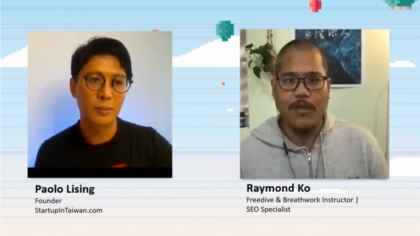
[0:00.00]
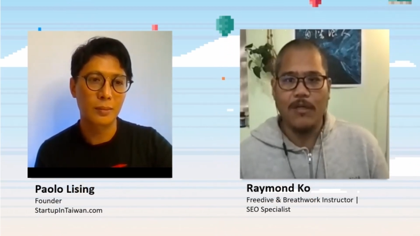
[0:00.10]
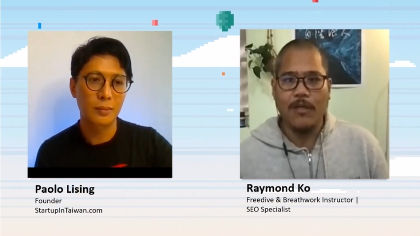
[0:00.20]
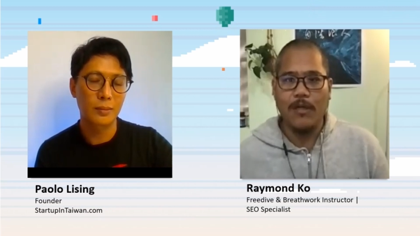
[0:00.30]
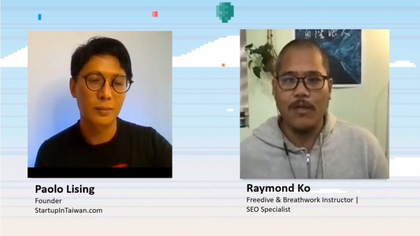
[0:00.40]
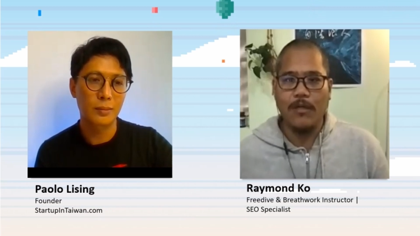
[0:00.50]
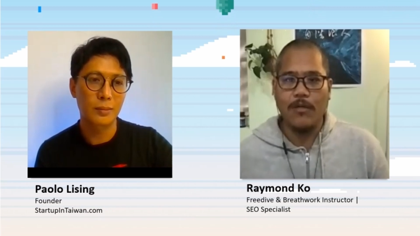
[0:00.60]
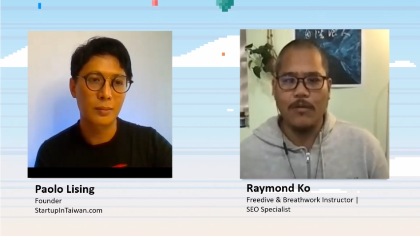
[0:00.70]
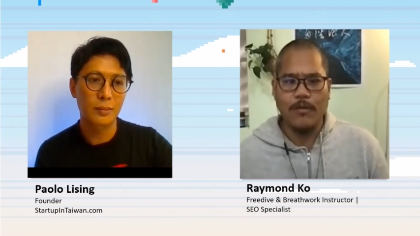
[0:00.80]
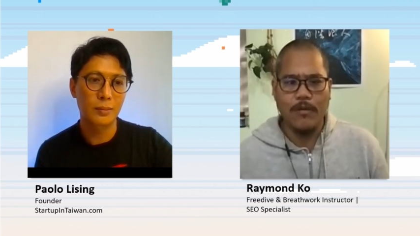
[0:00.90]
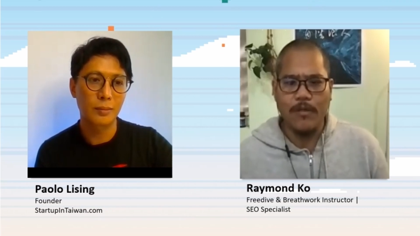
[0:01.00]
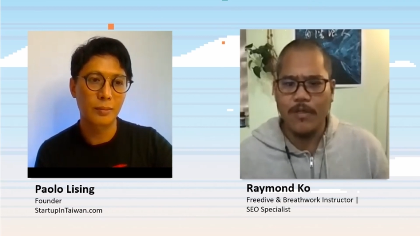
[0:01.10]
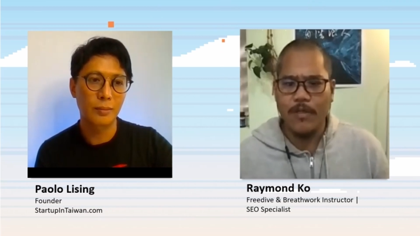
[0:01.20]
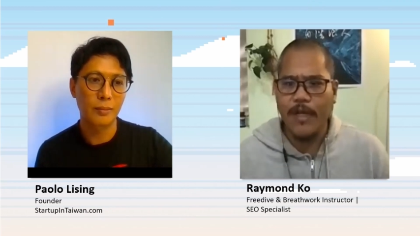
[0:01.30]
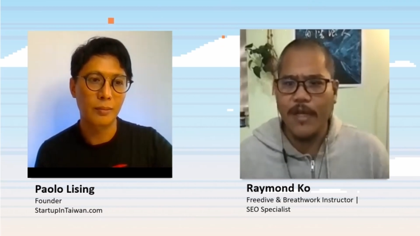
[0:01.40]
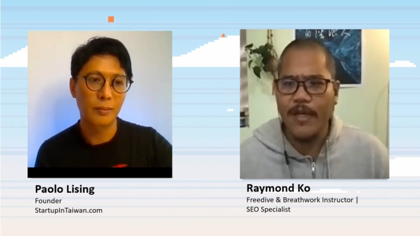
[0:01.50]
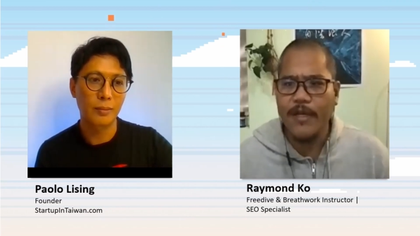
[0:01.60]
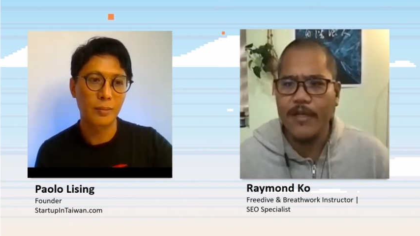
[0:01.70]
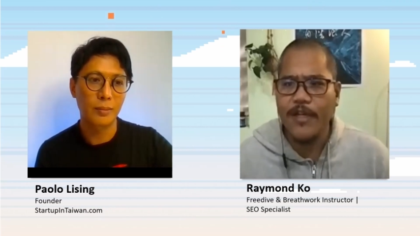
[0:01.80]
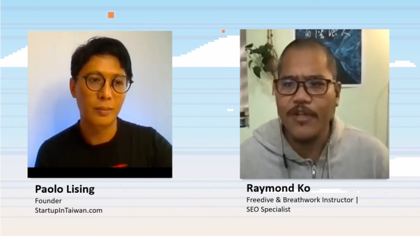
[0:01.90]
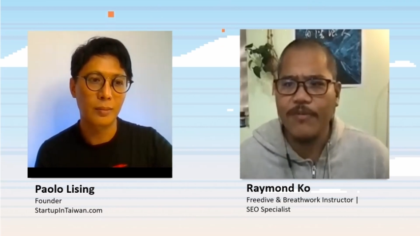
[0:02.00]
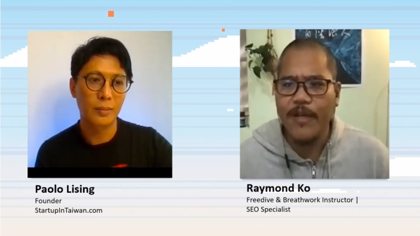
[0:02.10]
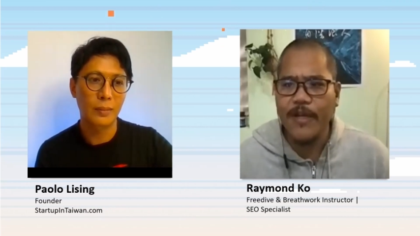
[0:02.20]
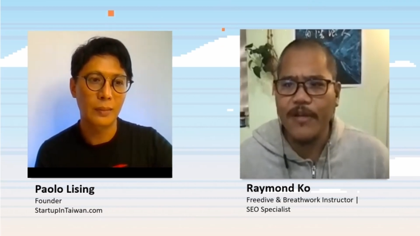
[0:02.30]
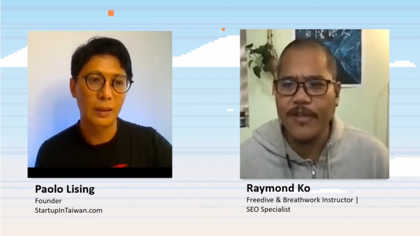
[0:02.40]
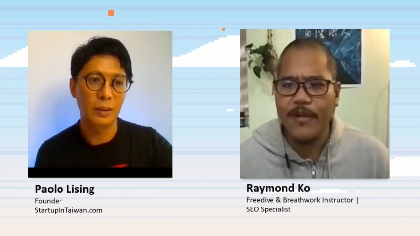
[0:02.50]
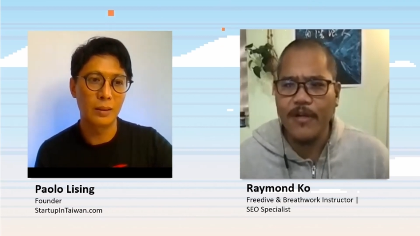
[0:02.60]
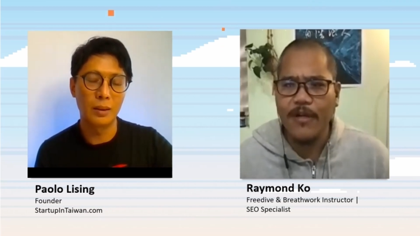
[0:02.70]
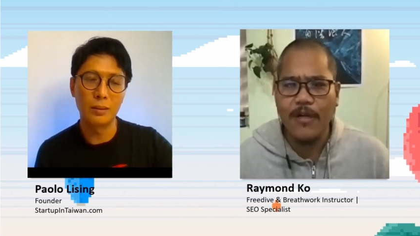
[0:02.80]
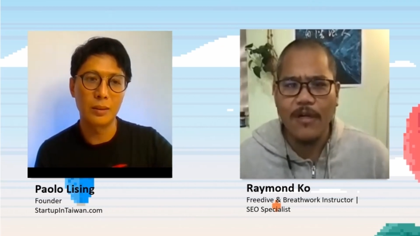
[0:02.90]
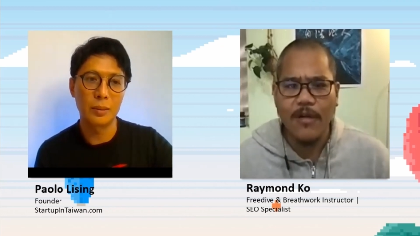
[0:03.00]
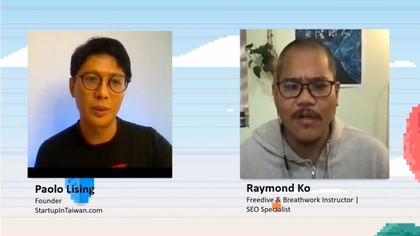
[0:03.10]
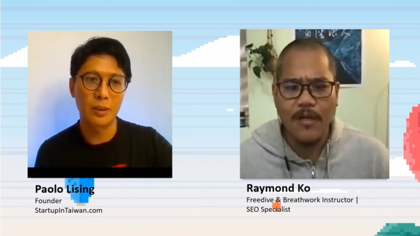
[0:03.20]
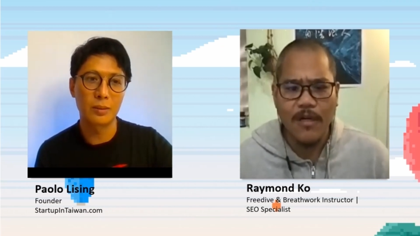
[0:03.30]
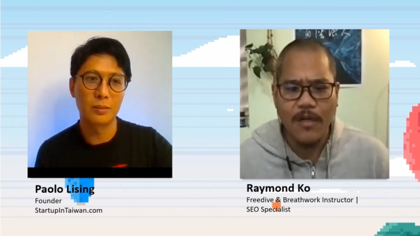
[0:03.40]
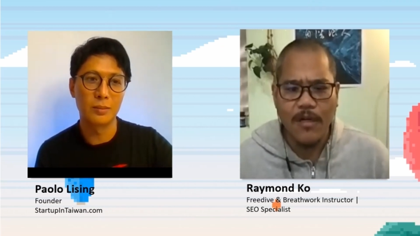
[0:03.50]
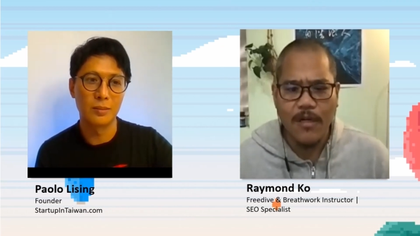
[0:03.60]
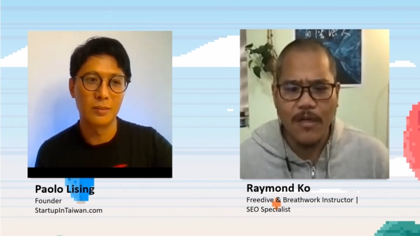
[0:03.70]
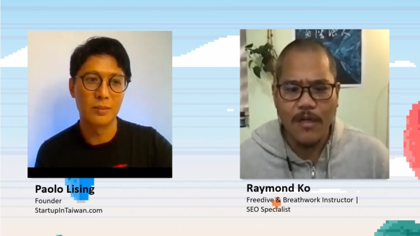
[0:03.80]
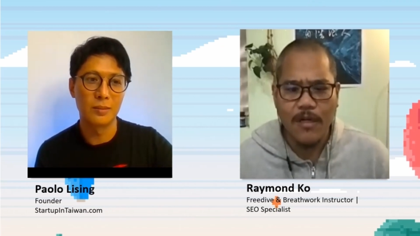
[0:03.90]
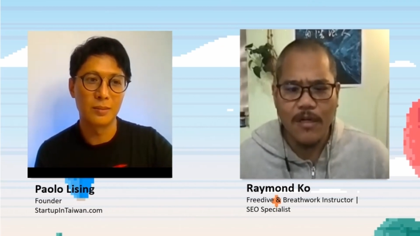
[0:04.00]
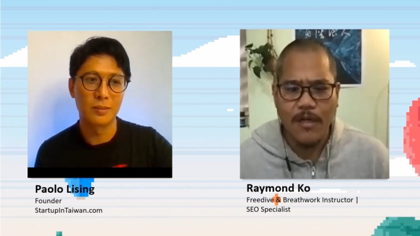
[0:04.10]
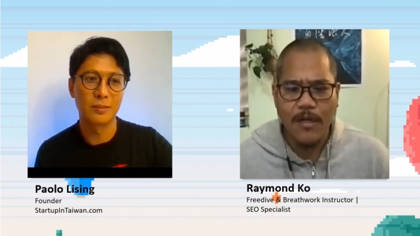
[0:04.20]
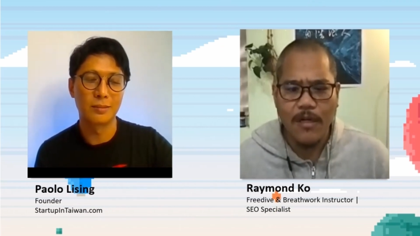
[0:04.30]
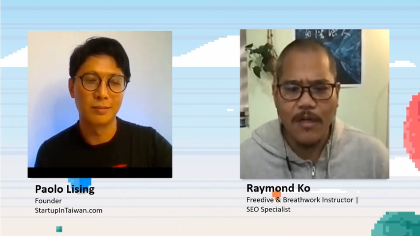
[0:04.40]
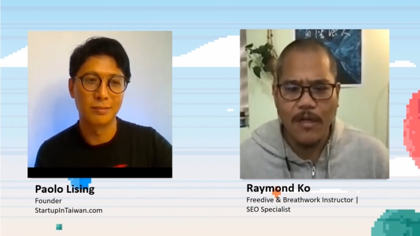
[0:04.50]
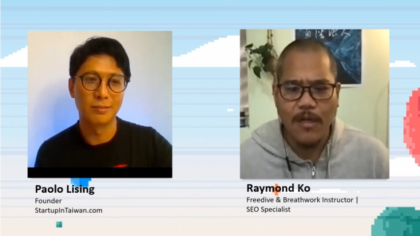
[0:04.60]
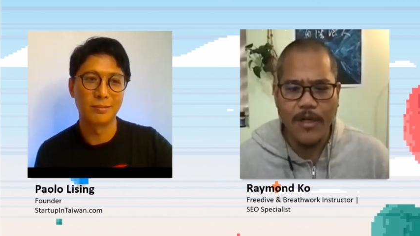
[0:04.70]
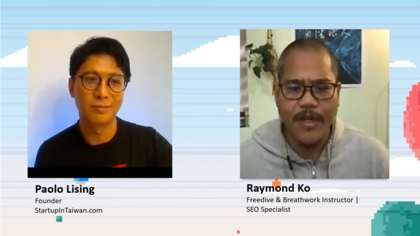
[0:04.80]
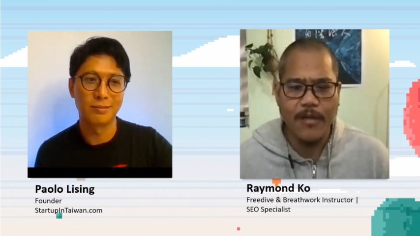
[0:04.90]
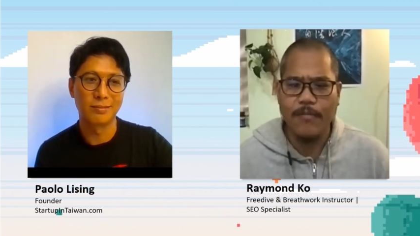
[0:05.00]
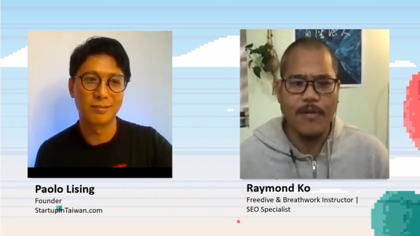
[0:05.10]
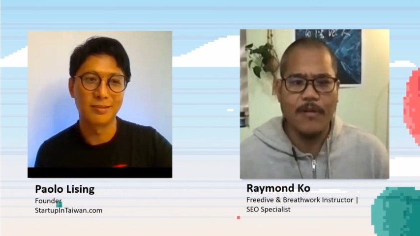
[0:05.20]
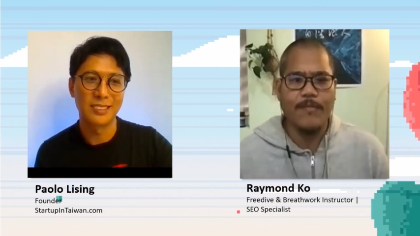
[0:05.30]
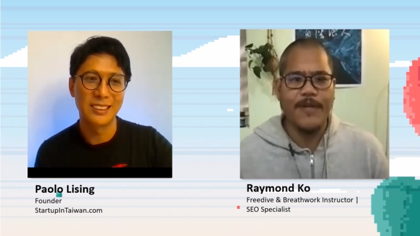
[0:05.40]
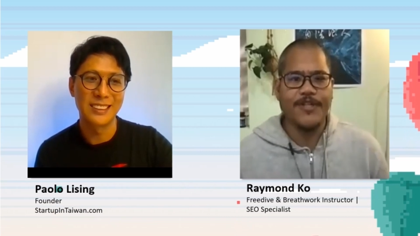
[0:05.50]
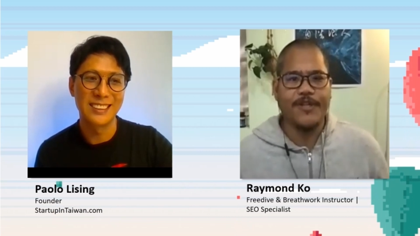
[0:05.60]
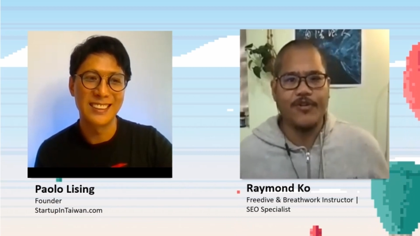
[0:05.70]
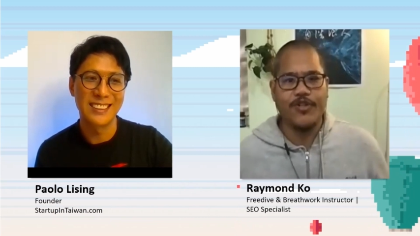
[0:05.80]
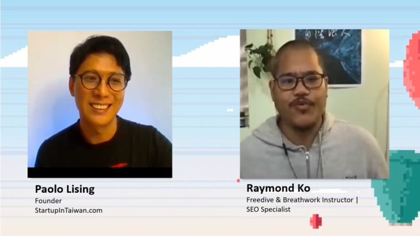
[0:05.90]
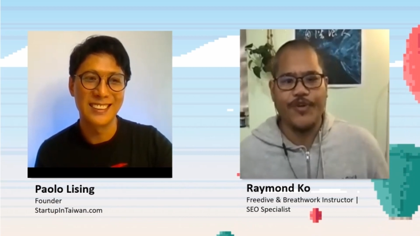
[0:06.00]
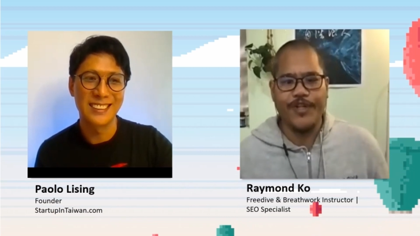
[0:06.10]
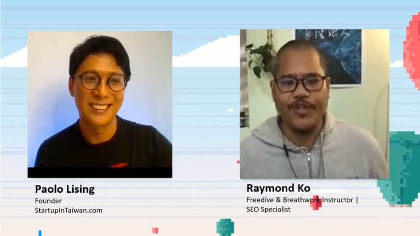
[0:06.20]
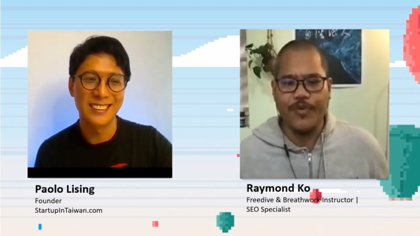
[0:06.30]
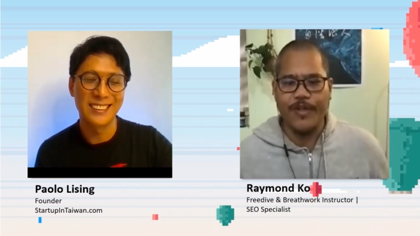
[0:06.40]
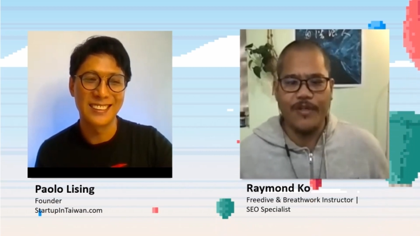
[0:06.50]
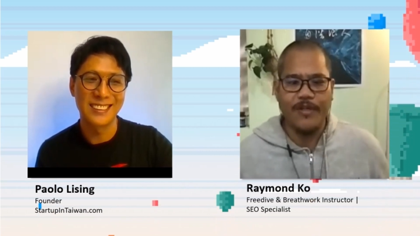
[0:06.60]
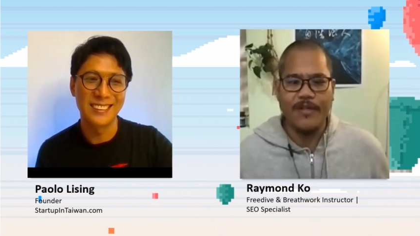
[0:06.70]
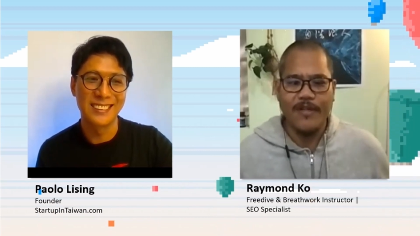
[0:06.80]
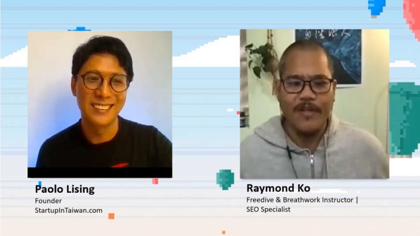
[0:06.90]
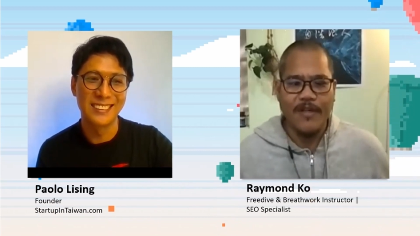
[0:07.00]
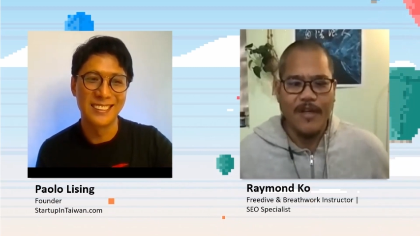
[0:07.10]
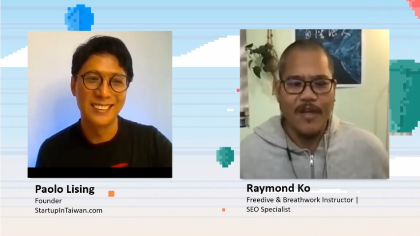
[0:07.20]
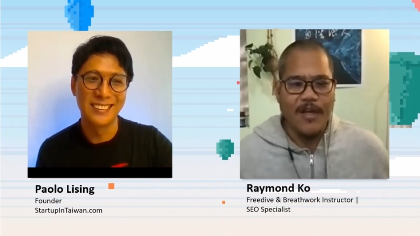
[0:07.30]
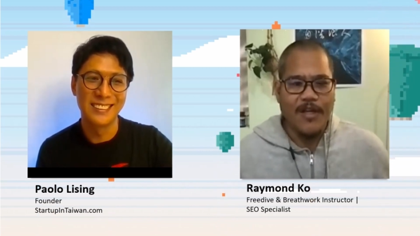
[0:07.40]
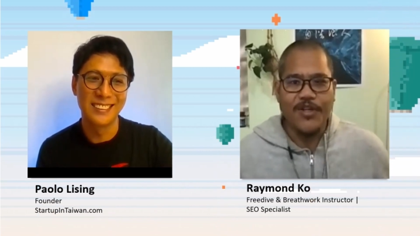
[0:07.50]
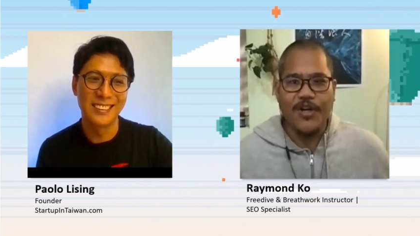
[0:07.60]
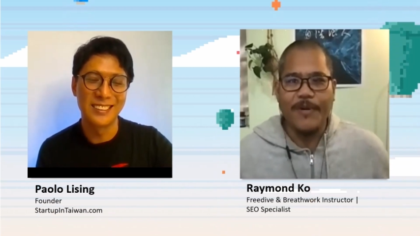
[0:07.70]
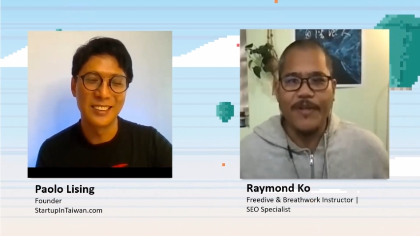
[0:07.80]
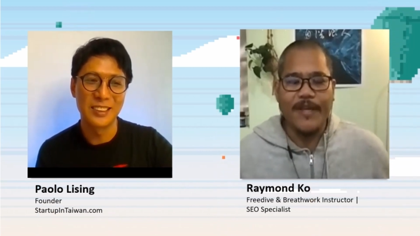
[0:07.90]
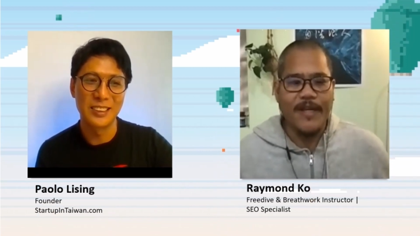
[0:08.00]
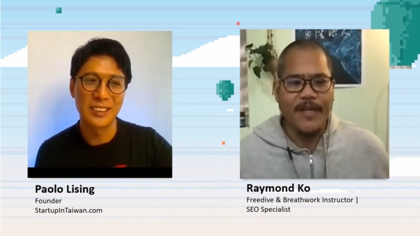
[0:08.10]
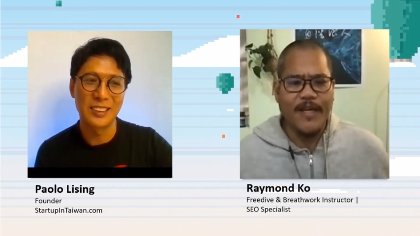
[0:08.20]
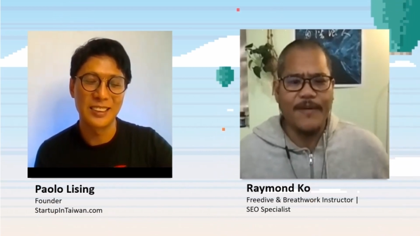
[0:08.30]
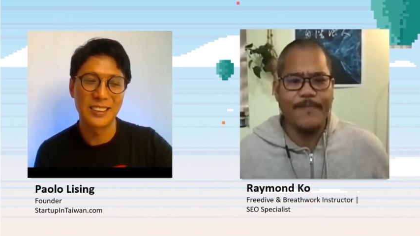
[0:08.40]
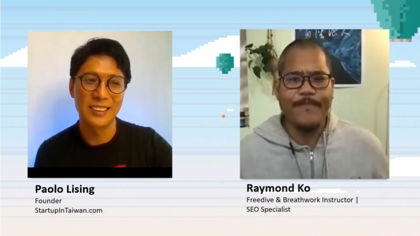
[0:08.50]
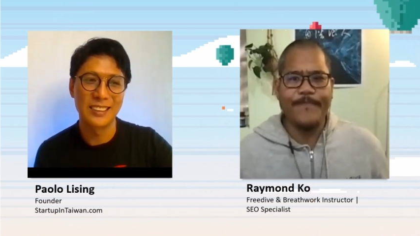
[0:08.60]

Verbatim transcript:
Speaker 1: Uh oh, did I? Did you block out there?
Speaker 2: No, I'm here.
Speaker 1: Okay. Oh, my sc- screen just went. Sorry about that. Um,